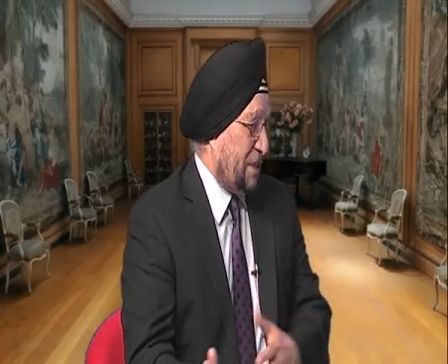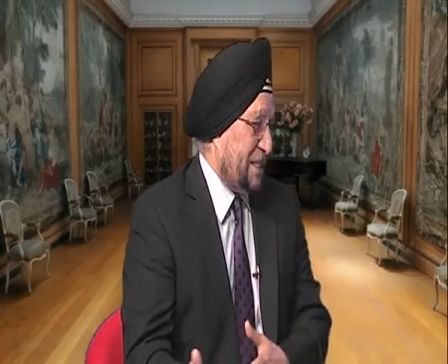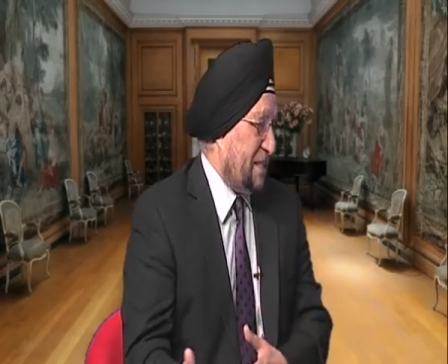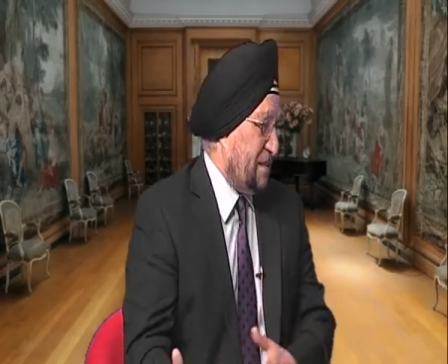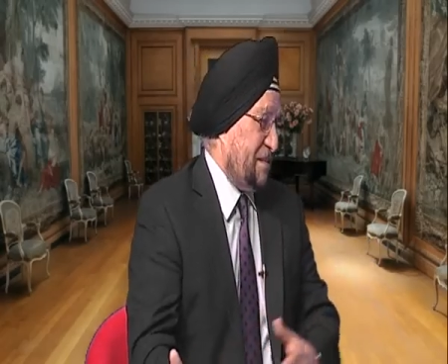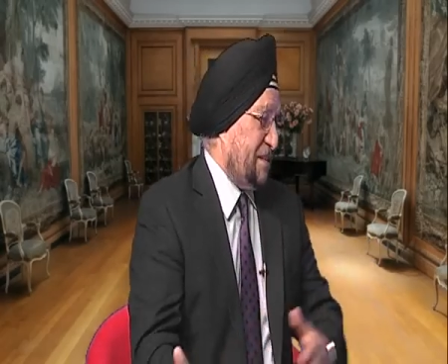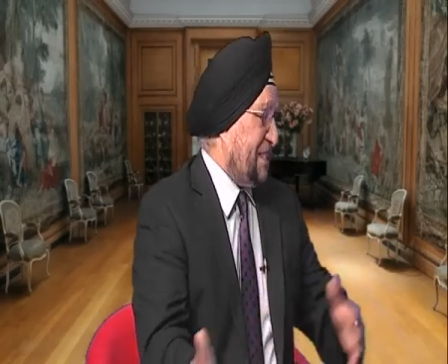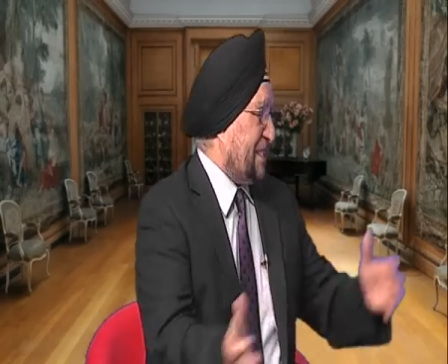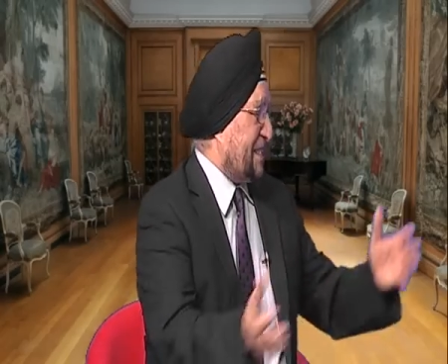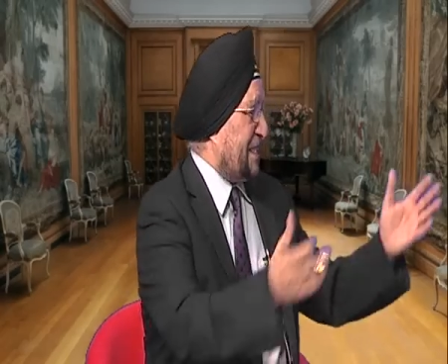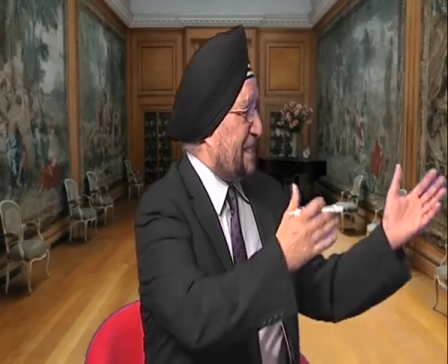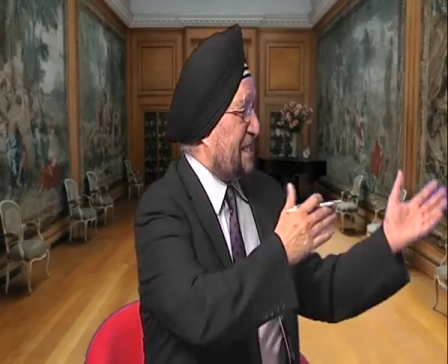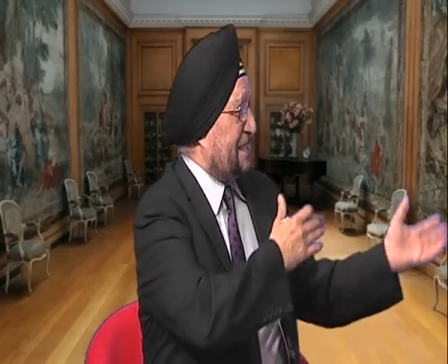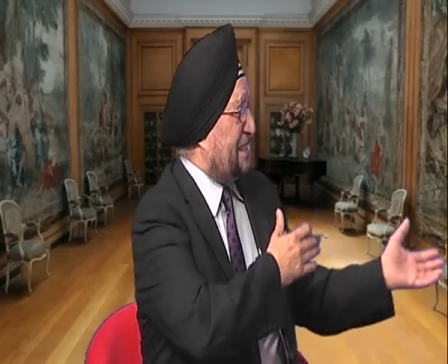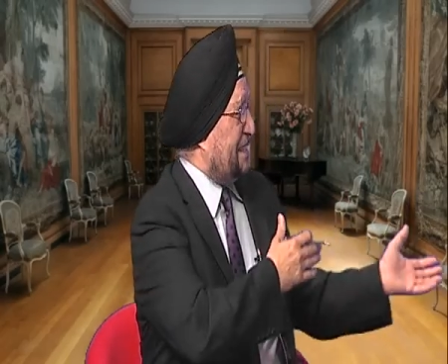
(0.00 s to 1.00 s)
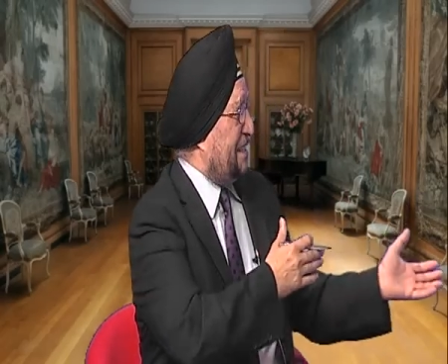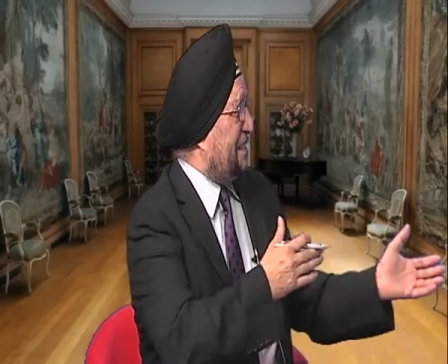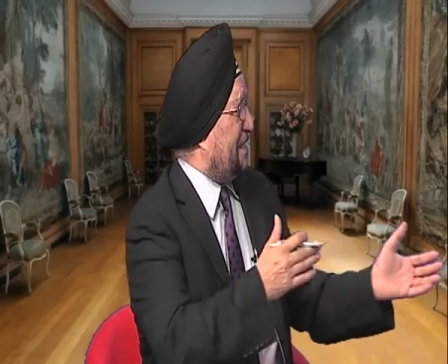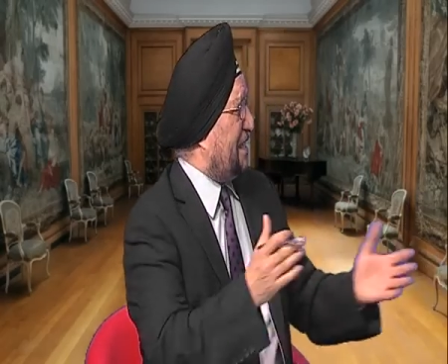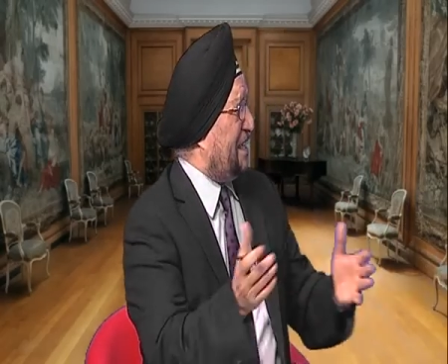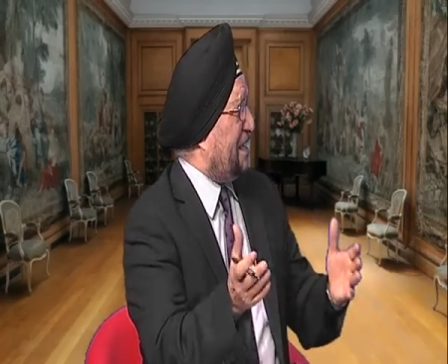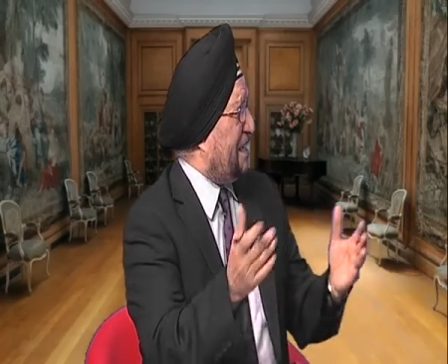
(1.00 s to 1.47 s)
I don't know, in the
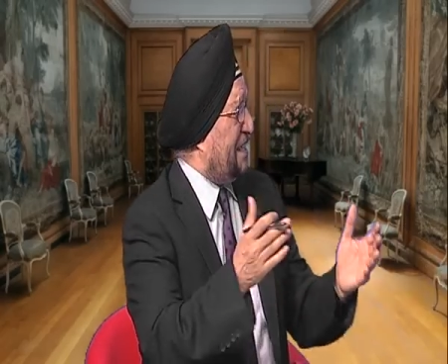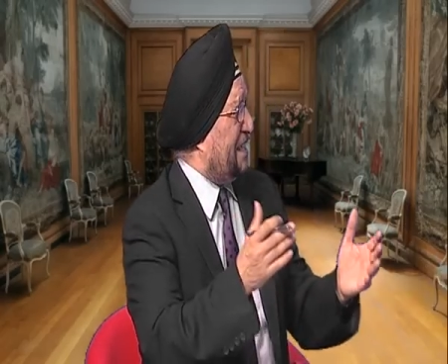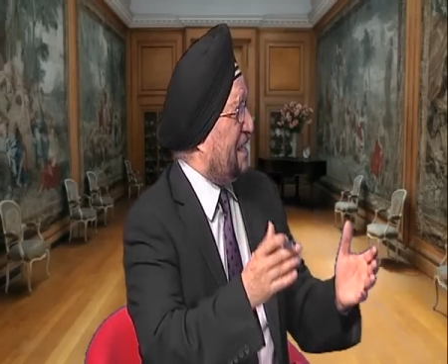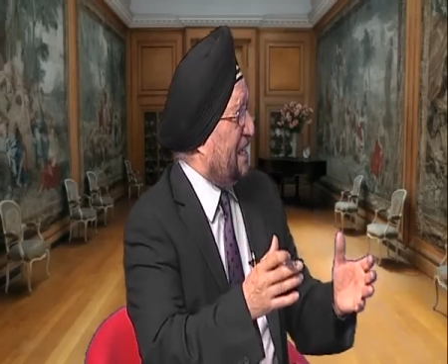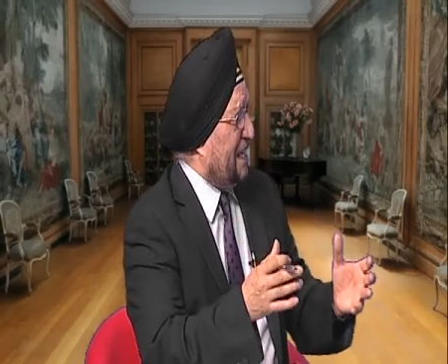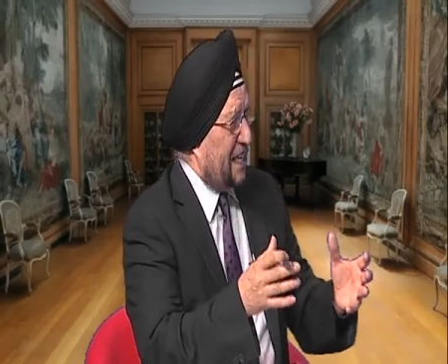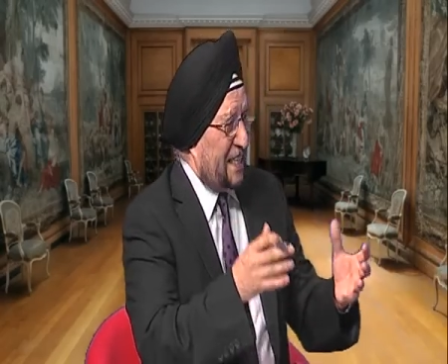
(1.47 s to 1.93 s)
60s, early,